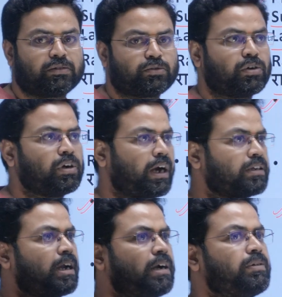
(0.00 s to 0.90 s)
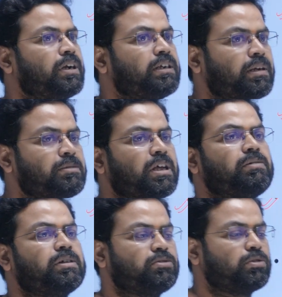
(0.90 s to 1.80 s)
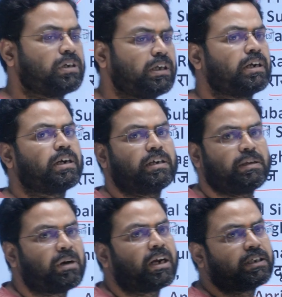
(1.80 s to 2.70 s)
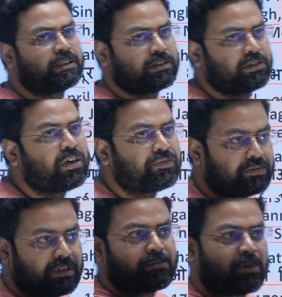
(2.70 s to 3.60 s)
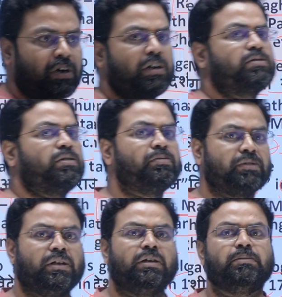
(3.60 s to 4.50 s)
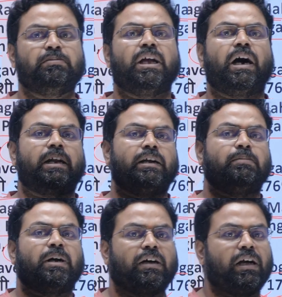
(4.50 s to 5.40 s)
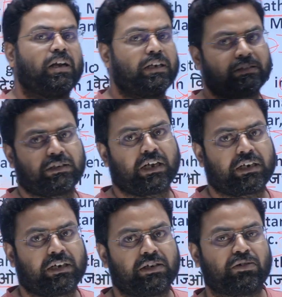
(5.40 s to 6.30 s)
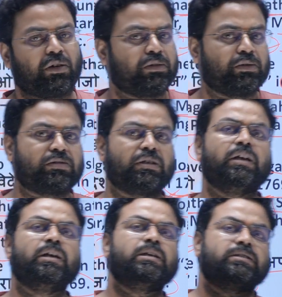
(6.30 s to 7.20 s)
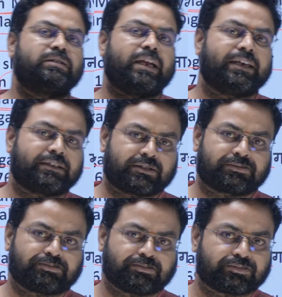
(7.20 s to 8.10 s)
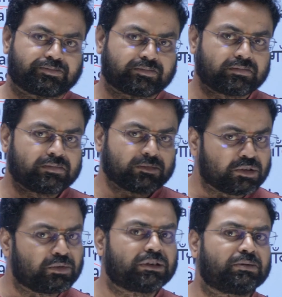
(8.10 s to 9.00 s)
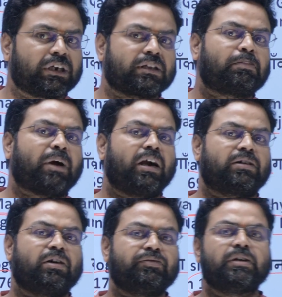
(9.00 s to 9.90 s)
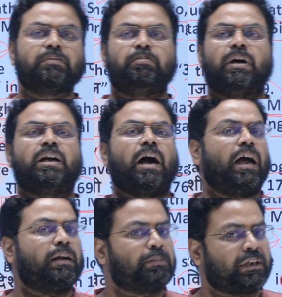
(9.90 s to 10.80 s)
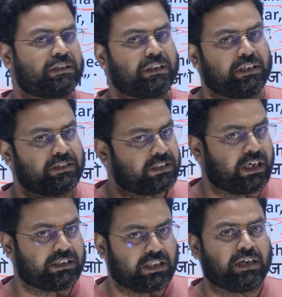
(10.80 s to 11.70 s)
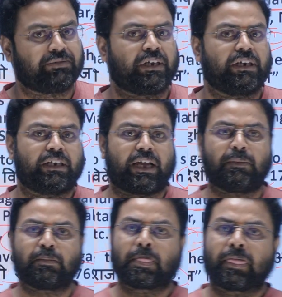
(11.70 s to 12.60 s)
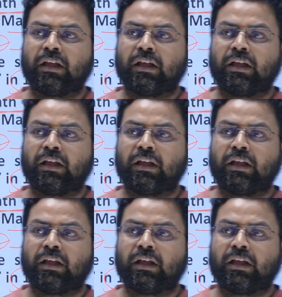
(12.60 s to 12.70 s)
So at that very time there was no clear-cut demarcation of the borders of Bihar and Bengal and Jharkhand and all those states which were the part of Bengal presidency at that very time.